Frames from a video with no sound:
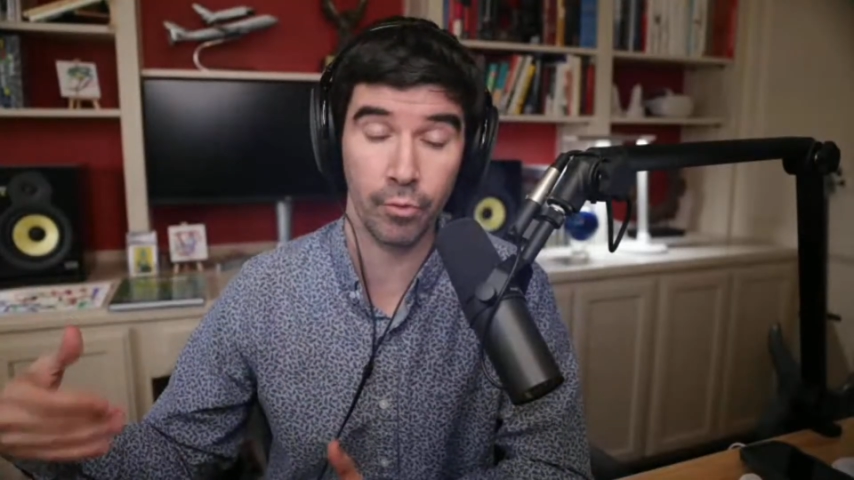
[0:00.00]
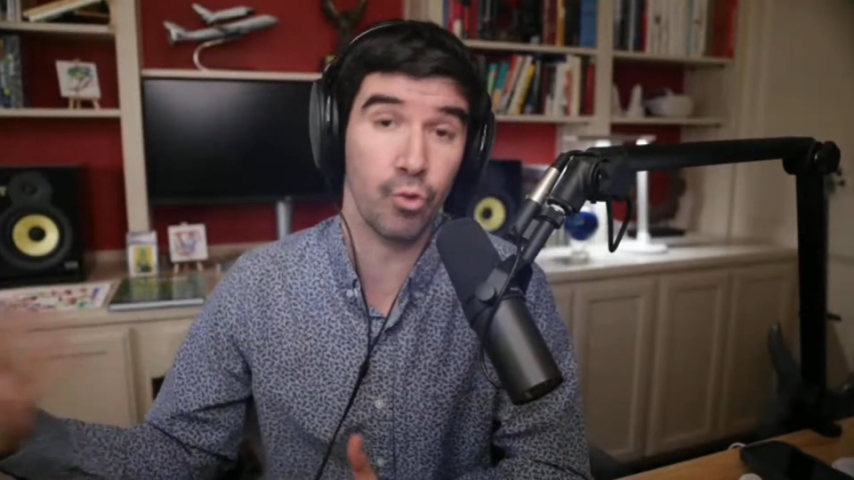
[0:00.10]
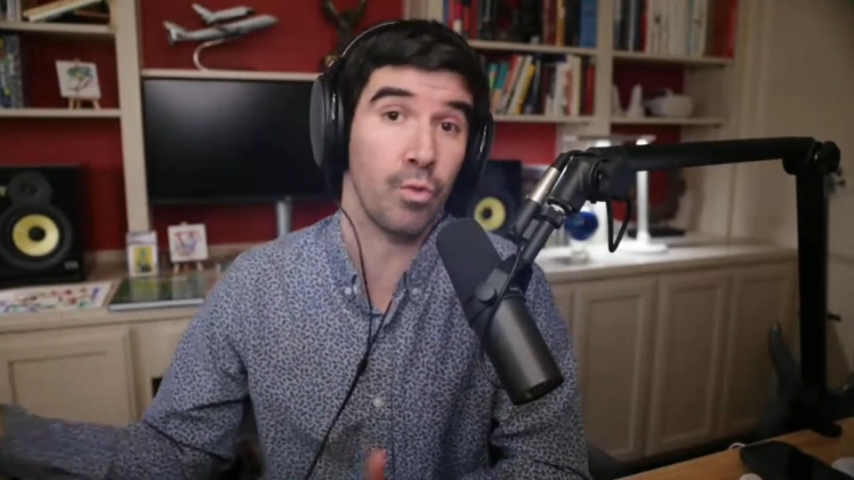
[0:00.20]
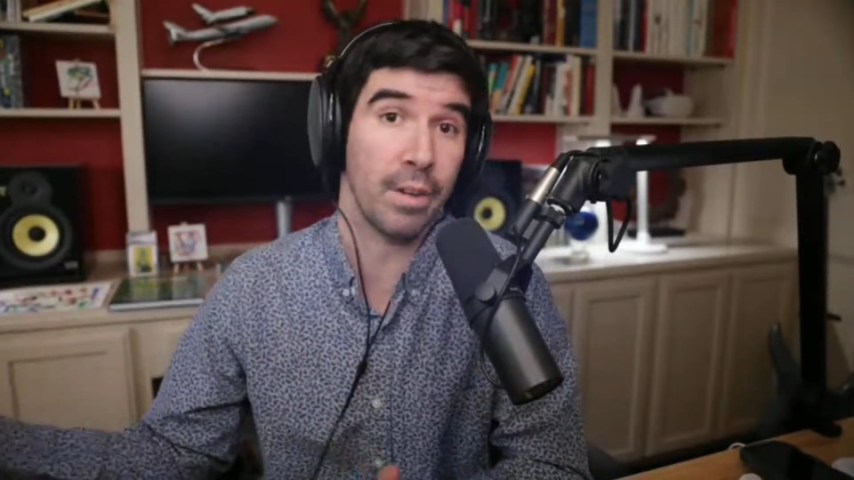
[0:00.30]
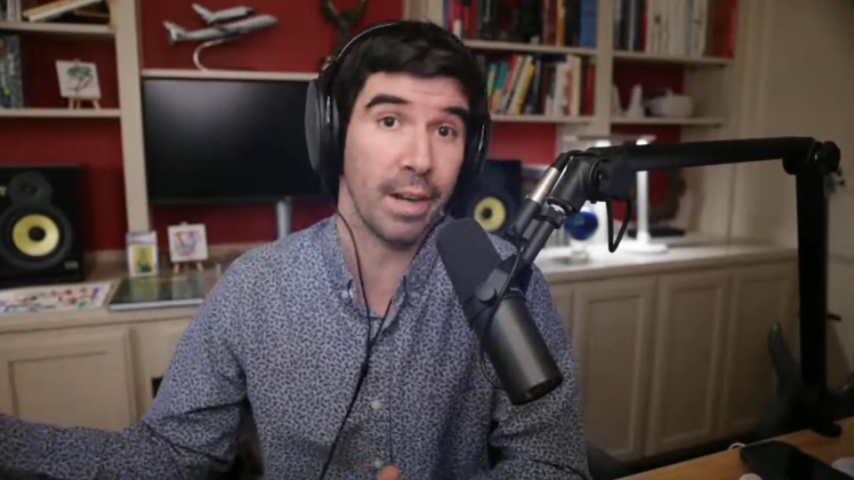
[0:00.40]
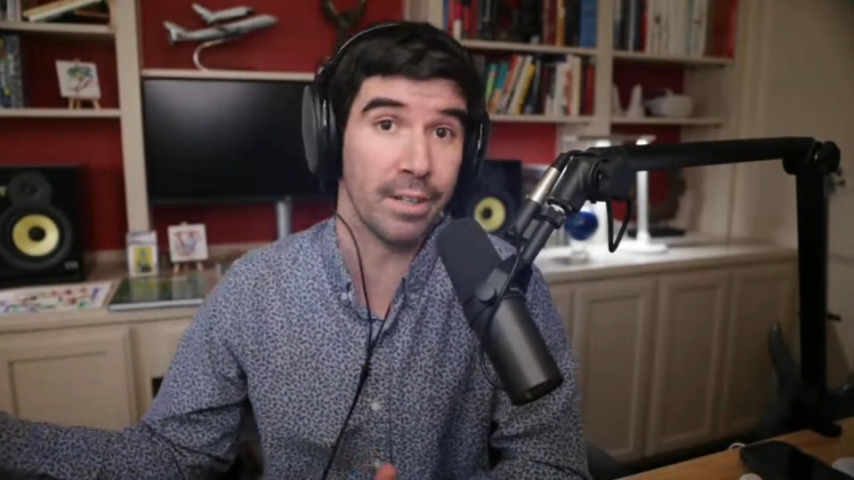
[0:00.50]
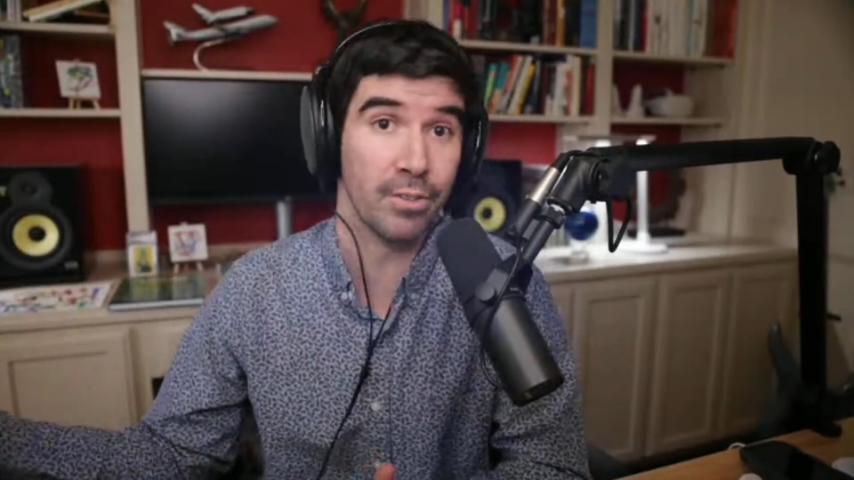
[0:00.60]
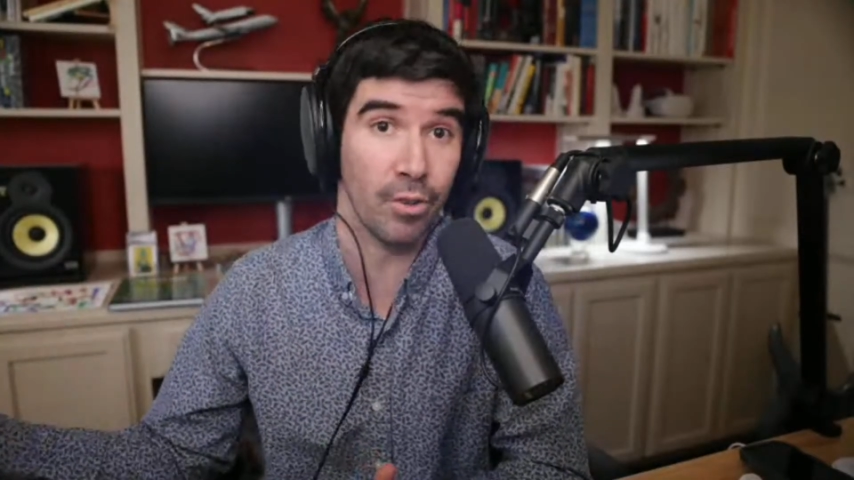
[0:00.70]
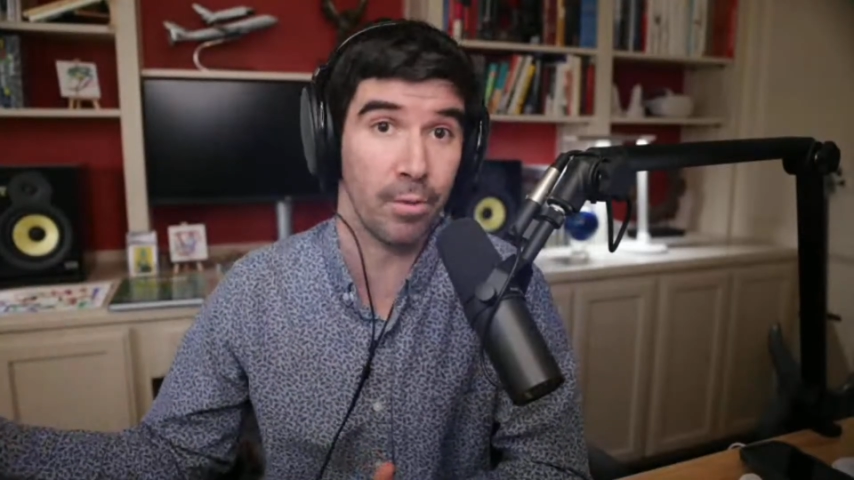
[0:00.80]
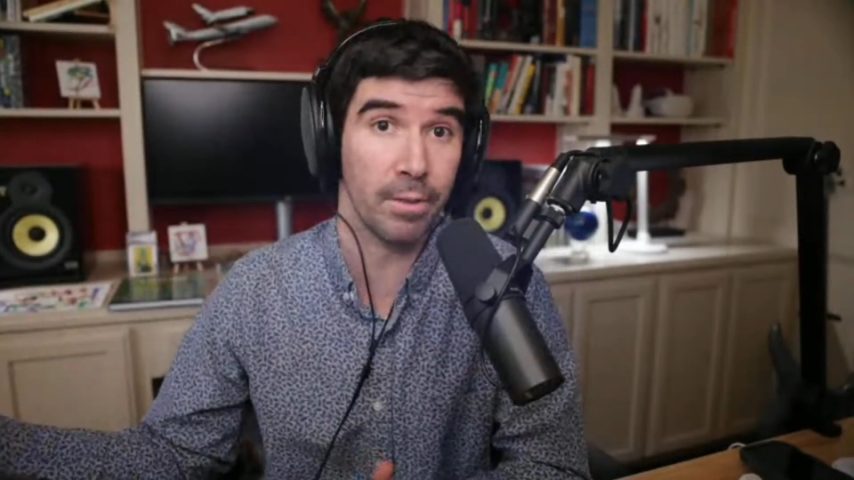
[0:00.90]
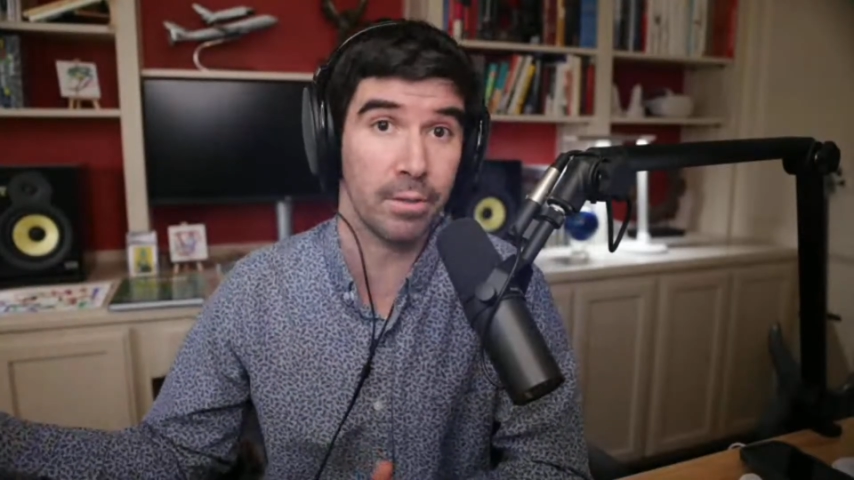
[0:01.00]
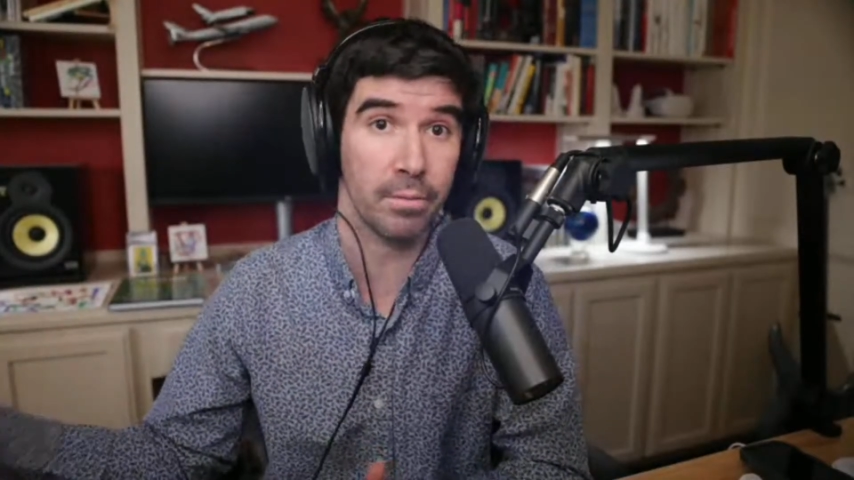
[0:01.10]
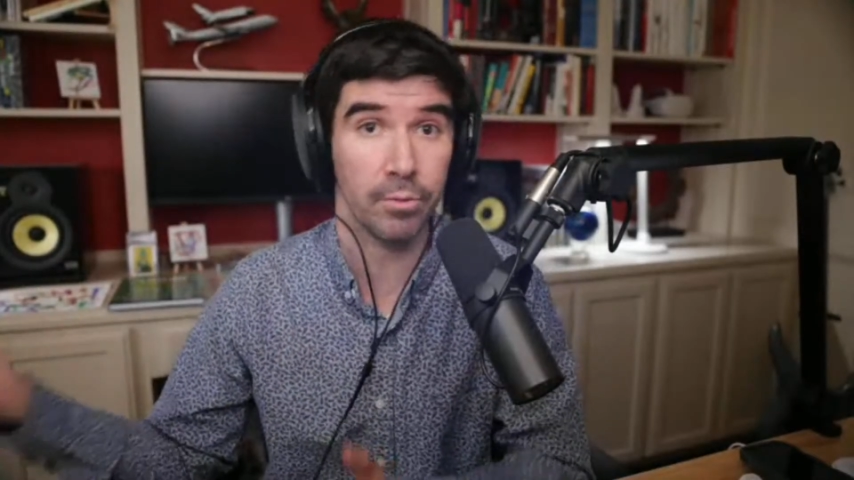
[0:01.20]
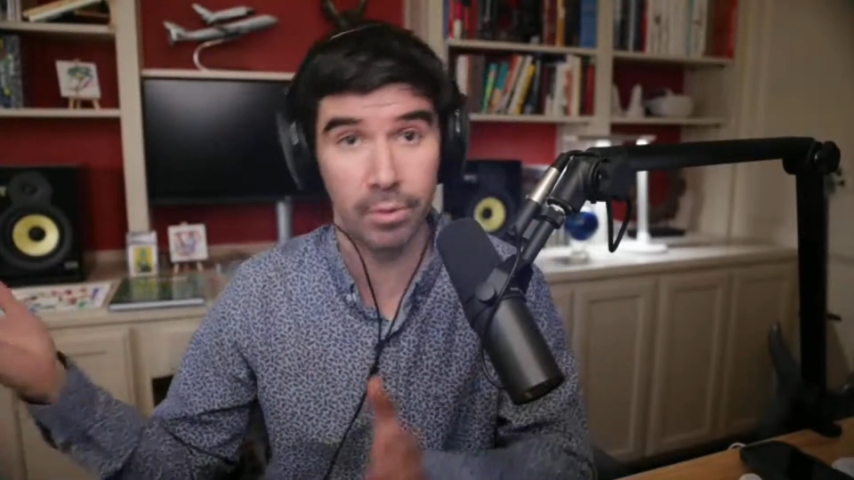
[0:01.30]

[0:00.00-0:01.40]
do the next service.